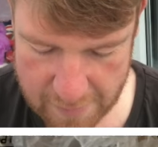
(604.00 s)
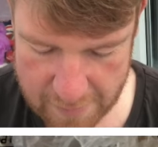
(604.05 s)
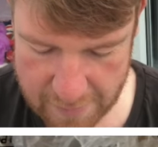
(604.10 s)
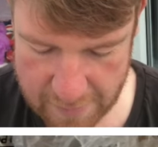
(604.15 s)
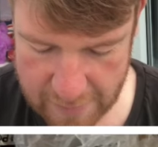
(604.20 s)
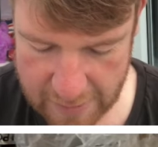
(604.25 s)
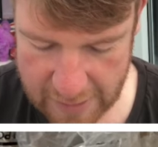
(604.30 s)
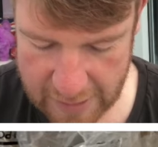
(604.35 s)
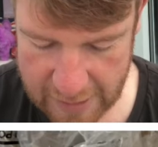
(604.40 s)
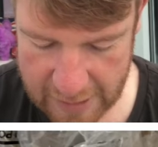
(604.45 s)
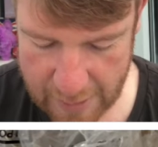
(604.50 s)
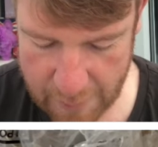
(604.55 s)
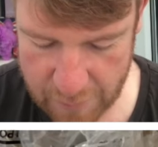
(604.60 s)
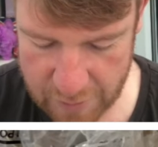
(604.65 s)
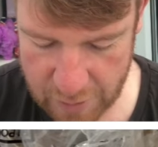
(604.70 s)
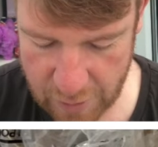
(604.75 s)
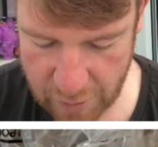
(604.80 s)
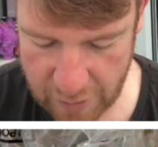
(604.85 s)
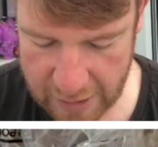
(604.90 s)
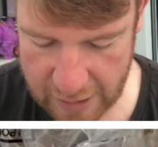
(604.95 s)
Lady M's
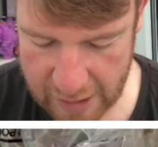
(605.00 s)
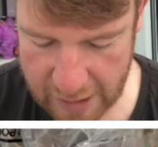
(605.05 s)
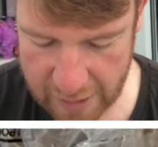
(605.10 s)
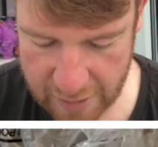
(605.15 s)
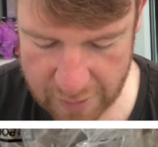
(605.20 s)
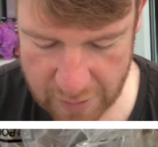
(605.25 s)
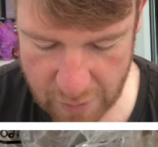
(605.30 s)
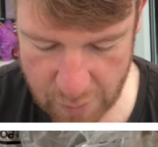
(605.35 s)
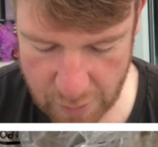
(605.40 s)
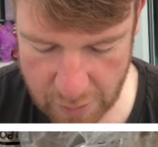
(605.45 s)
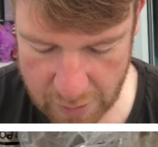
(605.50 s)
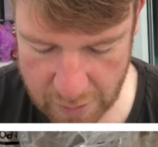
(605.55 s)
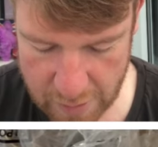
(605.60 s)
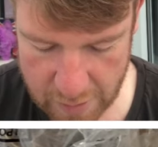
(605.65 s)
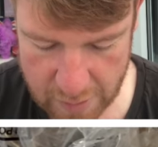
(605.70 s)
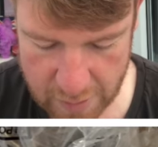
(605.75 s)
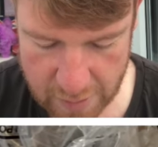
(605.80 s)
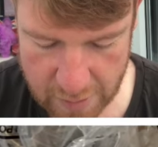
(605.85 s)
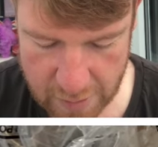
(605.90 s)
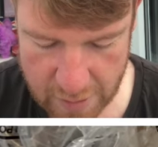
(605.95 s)
not here to
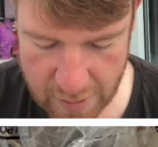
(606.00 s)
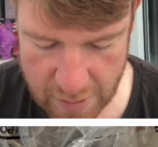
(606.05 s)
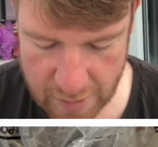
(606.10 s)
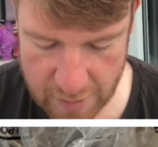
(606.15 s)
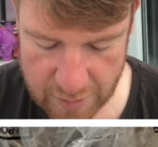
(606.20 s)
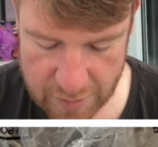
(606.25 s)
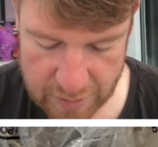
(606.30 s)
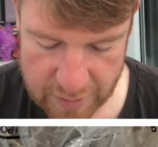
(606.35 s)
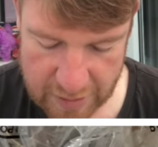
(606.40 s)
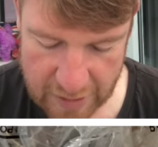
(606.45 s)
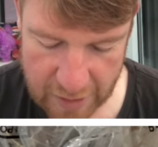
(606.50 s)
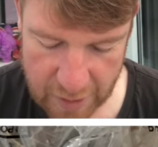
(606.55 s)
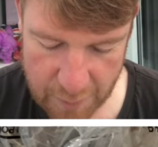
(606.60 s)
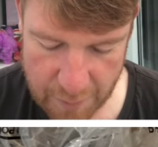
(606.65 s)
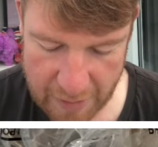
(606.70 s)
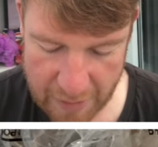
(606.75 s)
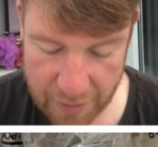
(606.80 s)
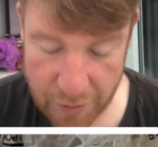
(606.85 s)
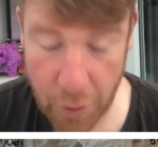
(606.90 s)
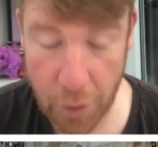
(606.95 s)
steal
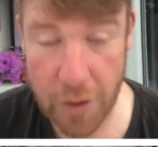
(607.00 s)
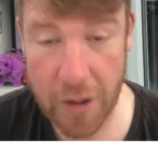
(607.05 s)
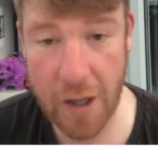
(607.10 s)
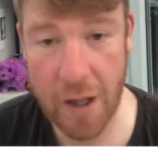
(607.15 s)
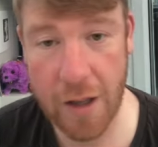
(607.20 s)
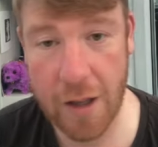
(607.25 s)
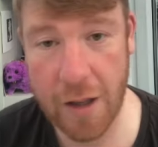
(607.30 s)
my thunder